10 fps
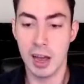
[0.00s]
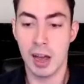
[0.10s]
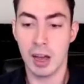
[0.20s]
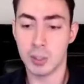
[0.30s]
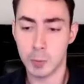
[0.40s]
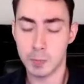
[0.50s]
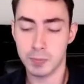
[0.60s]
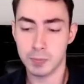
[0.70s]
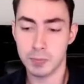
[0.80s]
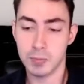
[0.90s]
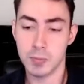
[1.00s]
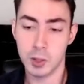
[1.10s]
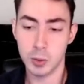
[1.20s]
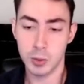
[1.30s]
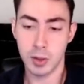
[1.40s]
So
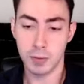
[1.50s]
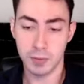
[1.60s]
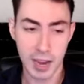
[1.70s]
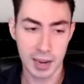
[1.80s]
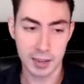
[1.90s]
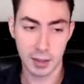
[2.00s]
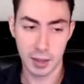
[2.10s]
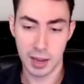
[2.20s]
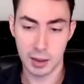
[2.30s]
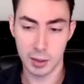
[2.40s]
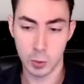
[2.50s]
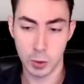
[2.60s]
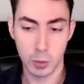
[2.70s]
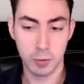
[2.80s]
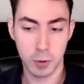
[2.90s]
due to the fact that there were
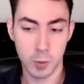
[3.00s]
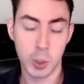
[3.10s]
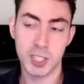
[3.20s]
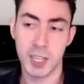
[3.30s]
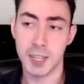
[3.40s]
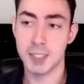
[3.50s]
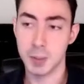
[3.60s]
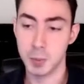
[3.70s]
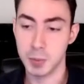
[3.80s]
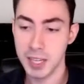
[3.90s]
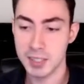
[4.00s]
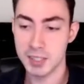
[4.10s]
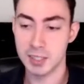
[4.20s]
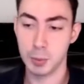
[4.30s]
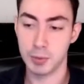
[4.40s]
no firmware checks in
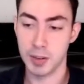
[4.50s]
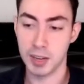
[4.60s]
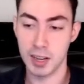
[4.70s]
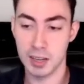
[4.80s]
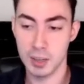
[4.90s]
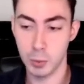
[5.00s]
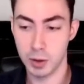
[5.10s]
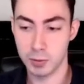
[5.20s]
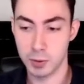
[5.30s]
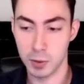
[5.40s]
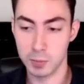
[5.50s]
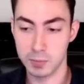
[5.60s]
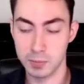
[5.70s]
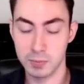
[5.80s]
place to prevent anyone from,